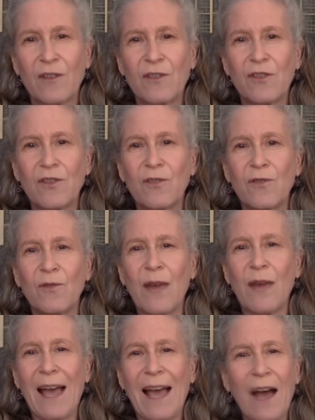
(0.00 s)

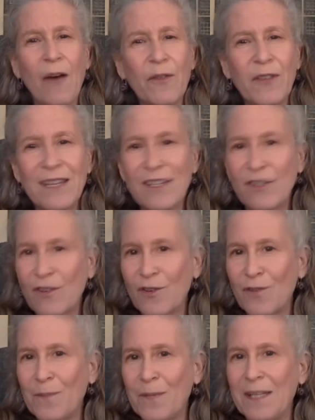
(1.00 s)
to how things
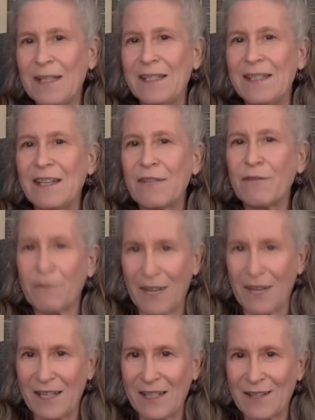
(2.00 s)
could be
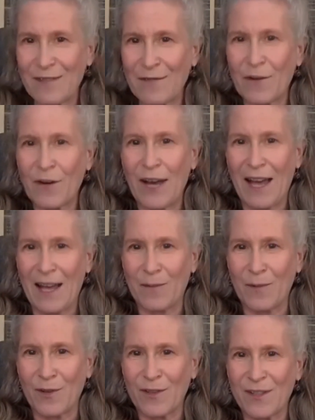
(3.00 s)
different for
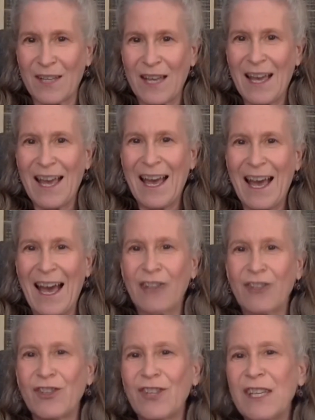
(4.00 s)
animals
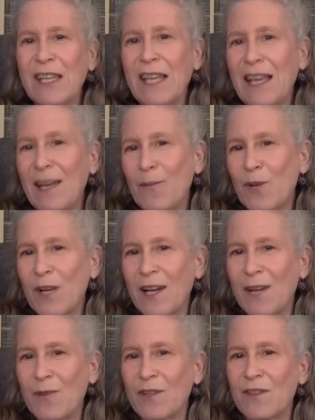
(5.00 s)
actually came when
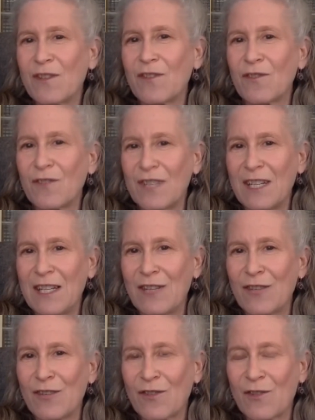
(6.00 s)
I was 13
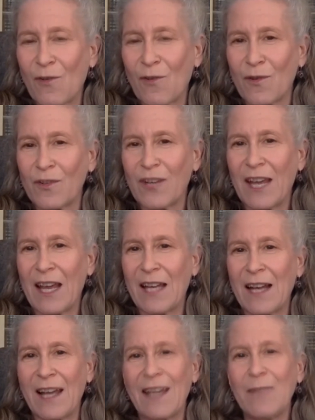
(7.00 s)
years old.
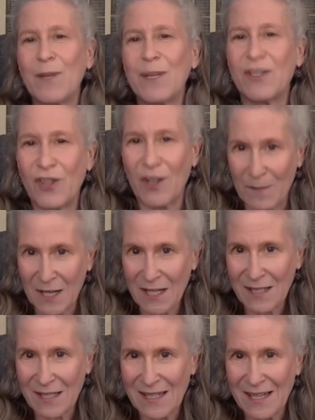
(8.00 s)
And I had been a
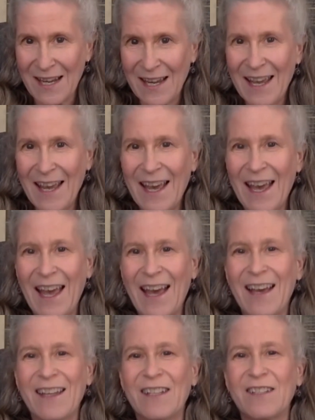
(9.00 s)
gymnast,
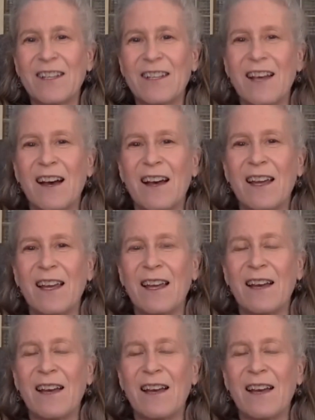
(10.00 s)
and I